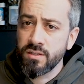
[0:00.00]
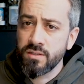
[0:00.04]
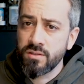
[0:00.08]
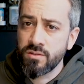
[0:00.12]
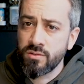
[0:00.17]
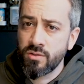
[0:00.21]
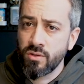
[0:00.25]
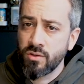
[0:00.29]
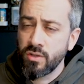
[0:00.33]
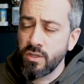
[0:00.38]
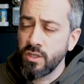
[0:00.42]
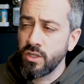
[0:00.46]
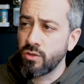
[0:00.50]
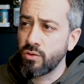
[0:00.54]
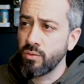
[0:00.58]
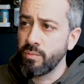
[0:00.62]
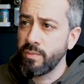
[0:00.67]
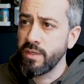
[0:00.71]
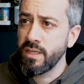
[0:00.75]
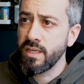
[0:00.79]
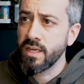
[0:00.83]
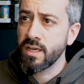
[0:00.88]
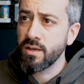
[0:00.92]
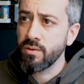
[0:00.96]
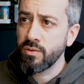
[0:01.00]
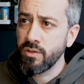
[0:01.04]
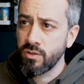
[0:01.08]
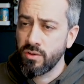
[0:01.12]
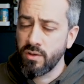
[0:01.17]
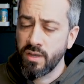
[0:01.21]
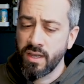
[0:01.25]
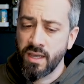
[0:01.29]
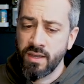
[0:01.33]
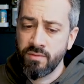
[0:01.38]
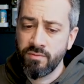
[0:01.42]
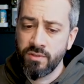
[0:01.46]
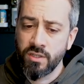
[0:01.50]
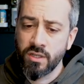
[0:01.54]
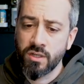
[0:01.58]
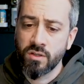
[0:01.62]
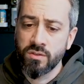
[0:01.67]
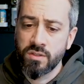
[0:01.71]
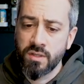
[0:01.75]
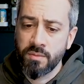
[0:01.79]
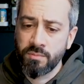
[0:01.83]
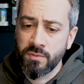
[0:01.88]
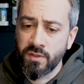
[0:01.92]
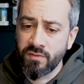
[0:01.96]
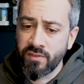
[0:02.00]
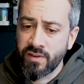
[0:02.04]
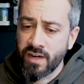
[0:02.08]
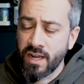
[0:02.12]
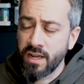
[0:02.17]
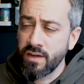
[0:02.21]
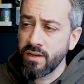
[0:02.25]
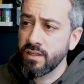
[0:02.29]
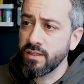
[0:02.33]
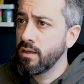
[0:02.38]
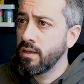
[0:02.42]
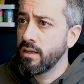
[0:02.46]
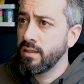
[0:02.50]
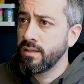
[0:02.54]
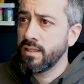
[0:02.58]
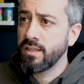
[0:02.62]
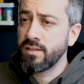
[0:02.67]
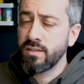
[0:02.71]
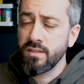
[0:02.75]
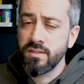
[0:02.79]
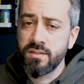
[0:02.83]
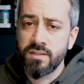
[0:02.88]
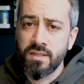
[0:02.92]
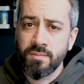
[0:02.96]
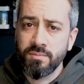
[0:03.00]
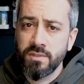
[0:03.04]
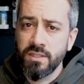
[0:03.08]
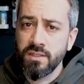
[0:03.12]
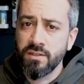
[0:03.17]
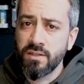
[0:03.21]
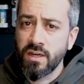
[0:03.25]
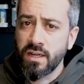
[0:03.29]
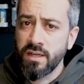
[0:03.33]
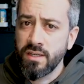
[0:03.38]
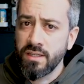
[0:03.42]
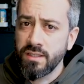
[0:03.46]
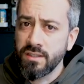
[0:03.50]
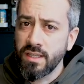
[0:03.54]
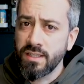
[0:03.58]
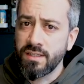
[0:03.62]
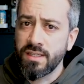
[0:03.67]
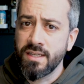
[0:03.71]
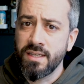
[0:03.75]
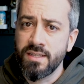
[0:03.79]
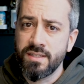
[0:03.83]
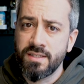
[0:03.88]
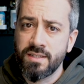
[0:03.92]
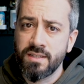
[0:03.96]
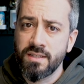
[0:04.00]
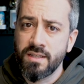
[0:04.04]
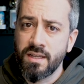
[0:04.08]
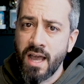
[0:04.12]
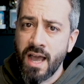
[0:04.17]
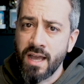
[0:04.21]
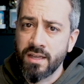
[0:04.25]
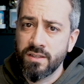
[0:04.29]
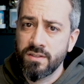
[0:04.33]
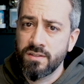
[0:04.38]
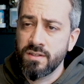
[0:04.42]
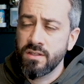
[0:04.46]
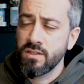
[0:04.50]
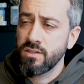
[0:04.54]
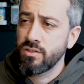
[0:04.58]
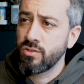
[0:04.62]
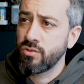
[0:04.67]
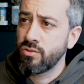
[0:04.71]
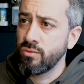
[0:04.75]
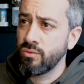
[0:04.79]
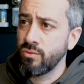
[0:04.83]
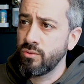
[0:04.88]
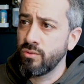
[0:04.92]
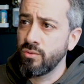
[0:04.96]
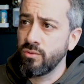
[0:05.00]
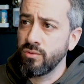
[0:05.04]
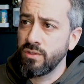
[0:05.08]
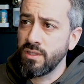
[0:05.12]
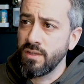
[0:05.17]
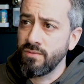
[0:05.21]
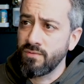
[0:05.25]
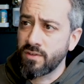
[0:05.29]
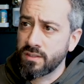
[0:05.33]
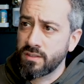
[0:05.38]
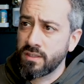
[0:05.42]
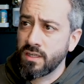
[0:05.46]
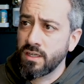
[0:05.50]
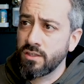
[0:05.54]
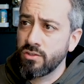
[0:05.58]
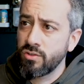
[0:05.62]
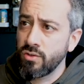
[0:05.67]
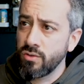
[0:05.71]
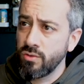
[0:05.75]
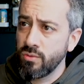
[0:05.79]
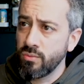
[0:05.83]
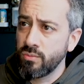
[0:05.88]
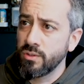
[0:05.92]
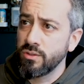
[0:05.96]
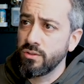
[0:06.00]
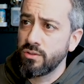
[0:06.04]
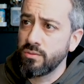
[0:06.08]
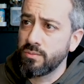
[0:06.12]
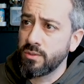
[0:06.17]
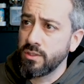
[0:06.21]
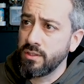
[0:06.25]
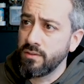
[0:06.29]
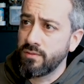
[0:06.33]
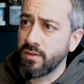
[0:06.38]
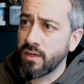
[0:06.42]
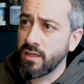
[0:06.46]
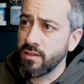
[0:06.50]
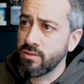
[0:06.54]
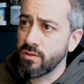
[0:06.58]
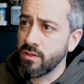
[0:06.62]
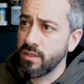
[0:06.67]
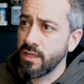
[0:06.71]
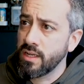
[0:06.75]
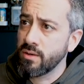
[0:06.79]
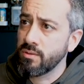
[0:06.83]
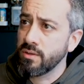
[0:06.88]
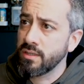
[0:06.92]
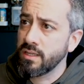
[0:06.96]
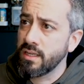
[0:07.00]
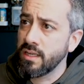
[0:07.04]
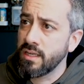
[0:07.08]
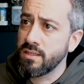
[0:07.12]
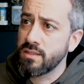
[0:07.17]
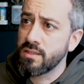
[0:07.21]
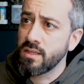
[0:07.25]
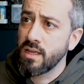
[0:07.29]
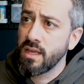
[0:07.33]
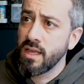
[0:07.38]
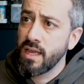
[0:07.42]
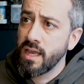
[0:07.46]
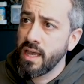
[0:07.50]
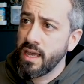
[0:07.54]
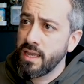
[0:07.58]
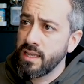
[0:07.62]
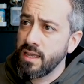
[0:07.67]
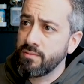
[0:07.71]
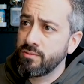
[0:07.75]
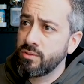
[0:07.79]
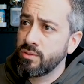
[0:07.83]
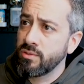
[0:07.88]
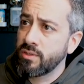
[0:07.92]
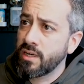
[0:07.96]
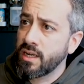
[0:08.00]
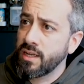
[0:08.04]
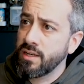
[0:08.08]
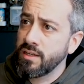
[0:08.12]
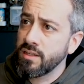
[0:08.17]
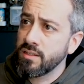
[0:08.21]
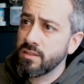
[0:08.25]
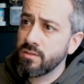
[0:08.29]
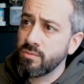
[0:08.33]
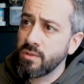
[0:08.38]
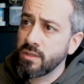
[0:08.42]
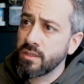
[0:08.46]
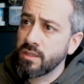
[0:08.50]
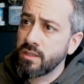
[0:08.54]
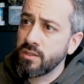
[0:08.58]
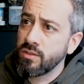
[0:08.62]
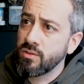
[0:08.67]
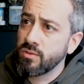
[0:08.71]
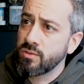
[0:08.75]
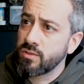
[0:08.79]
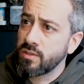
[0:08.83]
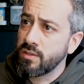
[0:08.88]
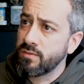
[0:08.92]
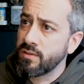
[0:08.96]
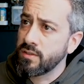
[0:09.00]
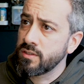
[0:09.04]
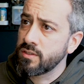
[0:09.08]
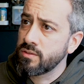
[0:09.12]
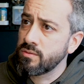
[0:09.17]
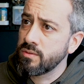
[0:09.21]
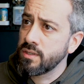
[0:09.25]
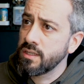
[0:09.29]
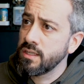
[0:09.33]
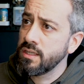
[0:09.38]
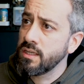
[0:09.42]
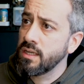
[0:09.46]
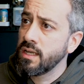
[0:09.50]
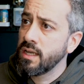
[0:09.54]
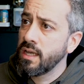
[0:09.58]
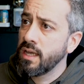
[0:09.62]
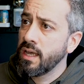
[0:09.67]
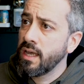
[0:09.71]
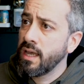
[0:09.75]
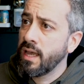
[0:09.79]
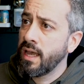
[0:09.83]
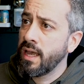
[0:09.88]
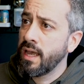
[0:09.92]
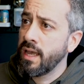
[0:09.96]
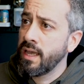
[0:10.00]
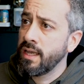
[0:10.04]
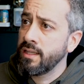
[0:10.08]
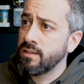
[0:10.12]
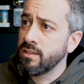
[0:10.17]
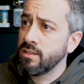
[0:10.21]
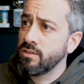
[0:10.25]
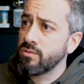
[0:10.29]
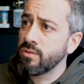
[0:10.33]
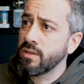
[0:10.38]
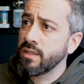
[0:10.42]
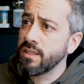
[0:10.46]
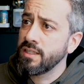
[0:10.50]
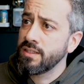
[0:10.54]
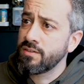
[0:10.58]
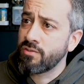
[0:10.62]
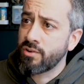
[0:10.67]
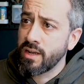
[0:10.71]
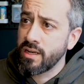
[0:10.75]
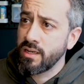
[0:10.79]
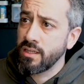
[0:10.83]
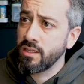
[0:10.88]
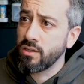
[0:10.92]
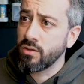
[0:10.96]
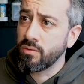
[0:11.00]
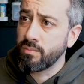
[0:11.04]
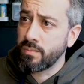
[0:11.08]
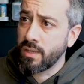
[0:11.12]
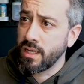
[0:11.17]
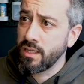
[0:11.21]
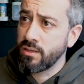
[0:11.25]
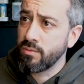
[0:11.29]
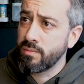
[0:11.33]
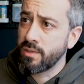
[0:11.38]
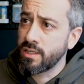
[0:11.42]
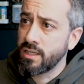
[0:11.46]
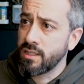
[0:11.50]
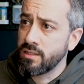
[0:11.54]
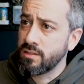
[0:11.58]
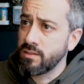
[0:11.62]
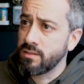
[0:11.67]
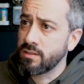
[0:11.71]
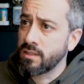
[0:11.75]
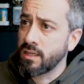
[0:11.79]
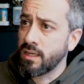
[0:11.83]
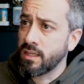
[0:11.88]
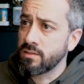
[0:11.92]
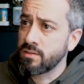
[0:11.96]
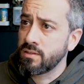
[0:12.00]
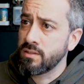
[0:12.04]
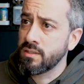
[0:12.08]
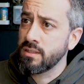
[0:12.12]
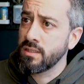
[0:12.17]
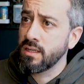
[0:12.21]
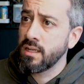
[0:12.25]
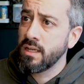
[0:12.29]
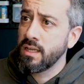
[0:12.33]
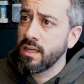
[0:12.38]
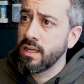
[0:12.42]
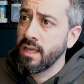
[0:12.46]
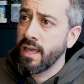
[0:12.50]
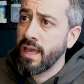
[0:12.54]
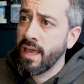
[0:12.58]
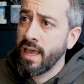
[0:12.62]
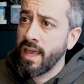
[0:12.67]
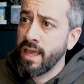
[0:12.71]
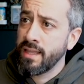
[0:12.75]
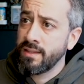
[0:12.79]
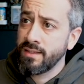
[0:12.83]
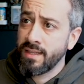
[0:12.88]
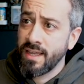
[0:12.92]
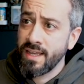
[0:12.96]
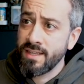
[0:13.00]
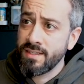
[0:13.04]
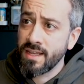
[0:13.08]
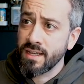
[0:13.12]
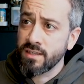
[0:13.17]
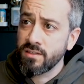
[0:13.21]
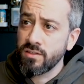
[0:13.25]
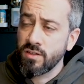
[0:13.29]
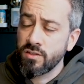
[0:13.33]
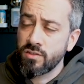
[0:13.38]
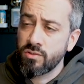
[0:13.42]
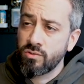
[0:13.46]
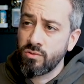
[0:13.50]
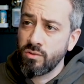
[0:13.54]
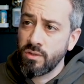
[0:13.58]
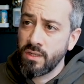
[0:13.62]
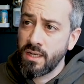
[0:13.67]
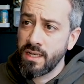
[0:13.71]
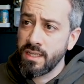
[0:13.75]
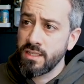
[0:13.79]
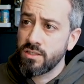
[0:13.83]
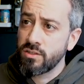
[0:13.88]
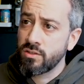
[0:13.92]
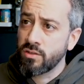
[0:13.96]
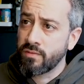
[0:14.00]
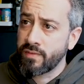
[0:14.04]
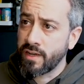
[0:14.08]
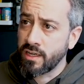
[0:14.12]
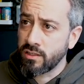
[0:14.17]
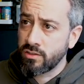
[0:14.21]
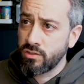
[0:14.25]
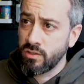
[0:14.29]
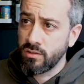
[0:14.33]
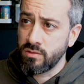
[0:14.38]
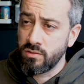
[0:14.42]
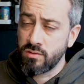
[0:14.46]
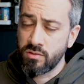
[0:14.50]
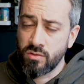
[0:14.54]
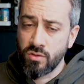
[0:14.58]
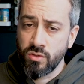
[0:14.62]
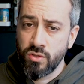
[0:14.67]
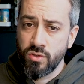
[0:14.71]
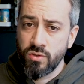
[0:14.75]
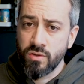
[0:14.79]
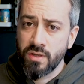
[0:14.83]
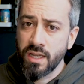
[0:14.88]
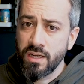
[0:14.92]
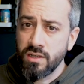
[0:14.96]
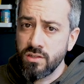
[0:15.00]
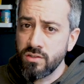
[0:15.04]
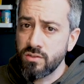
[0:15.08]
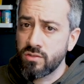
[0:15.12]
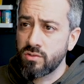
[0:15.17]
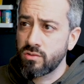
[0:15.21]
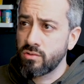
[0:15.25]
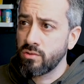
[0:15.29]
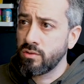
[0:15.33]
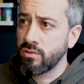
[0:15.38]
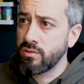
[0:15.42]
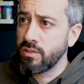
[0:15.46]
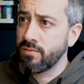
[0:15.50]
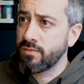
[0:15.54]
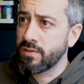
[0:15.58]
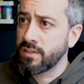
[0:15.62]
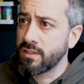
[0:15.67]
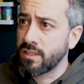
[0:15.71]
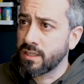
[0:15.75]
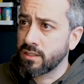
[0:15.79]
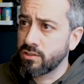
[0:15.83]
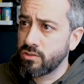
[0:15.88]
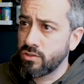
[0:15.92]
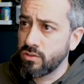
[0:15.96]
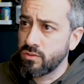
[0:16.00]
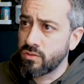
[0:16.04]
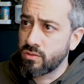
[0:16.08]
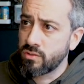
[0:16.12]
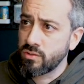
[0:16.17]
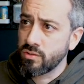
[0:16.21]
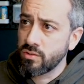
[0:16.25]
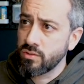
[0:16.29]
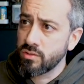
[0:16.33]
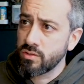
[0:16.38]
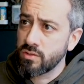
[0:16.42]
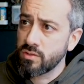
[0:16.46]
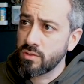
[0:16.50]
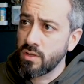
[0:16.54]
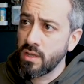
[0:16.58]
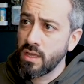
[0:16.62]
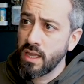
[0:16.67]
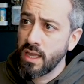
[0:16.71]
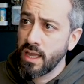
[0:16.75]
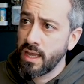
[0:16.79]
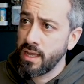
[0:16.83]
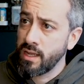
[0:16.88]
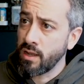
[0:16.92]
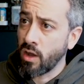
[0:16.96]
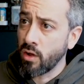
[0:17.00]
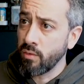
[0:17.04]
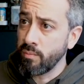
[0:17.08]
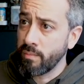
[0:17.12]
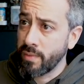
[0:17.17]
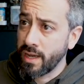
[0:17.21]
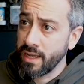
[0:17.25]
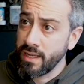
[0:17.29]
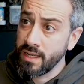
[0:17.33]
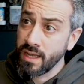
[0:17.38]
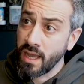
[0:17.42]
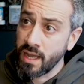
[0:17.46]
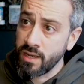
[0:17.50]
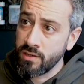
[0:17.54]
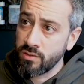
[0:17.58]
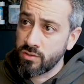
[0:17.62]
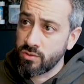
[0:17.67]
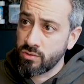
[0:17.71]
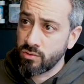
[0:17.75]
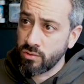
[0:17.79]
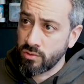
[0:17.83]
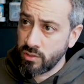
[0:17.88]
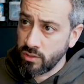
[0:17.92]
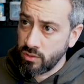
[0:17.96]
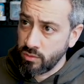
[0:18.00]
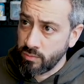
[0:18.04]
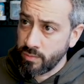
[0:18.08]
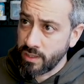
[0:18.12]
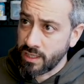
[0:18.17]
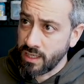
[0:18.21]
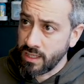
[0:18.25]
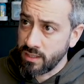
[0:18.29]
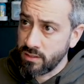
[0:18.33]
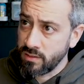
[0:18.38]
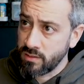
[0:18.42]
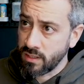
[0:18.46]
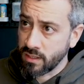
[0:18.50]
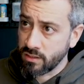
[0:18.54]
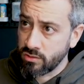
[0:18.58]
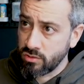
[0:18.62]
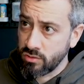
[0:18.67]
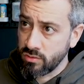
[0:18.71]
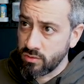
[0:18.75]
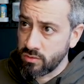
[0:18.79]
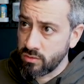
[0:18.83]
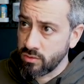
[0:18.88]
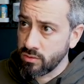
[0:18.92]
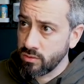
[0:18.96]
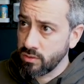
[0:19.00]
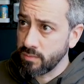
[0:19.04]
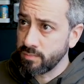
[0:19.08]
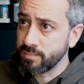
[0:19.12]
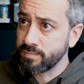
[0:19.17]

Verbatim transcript: So in Kubiya, you have the concept of runner. That is something running that has access to the infrastructure you want to modify. So in our case, you have two runners. We're going to use the first one. And this one is running on my Kubernetes cluster and has access to a list of actions. So you can install different action stores. On my, I installed the Kubernetes action store.